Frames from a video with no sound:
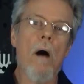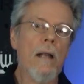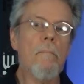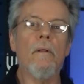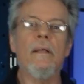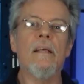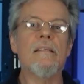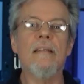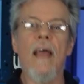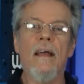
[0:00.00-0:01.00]
bodybuilding
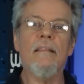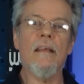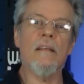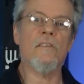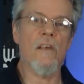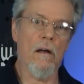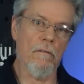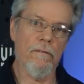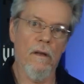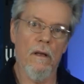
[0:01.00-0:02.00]
is an end in
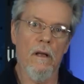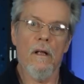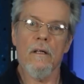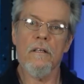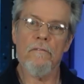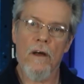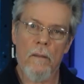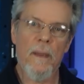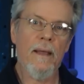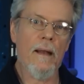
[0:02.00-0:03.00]
itself.
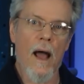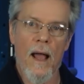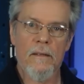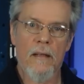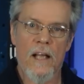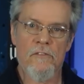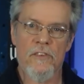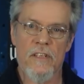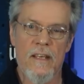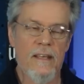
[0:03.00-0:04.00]
Developing an idealized
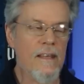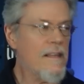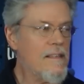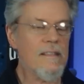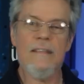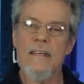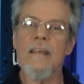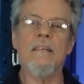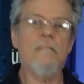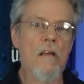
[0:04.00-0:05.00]
physique is the
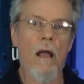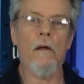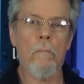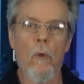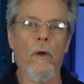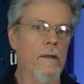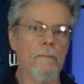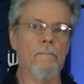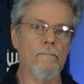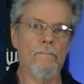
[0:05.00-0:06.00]
entire point.
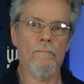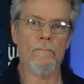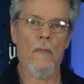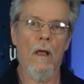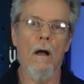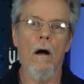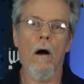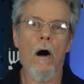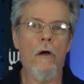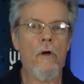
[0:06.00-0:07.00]

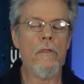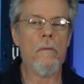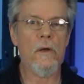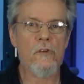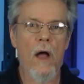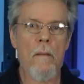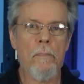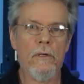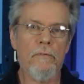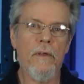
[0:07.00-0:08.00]
Although the muscle
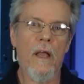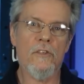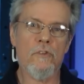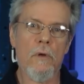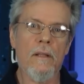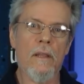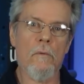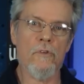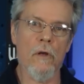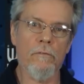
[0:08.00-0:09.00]
hypertrophy and strength
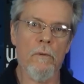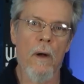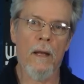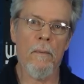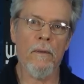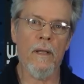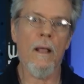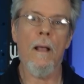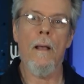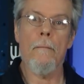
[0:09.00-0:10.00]
that result from
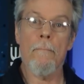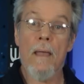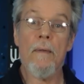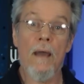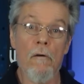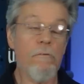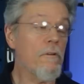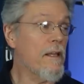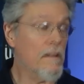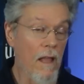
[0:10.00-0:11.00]
bodybuilding may be
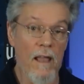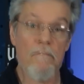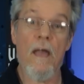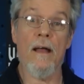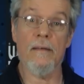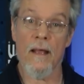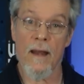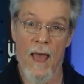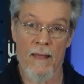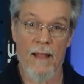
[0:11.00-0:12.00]
helpful in life and
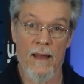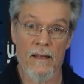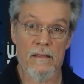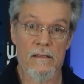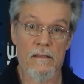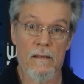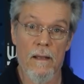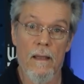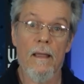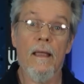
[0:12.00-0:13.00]
in athletics,
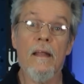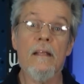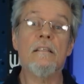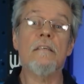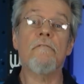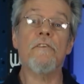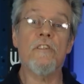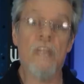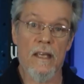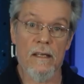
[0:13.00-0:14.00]
it is the
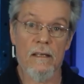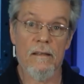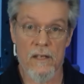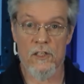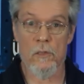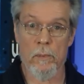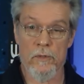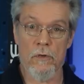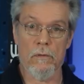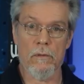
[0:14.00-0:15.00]
physique that is the
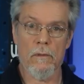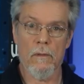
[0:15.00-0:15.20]
pursuit,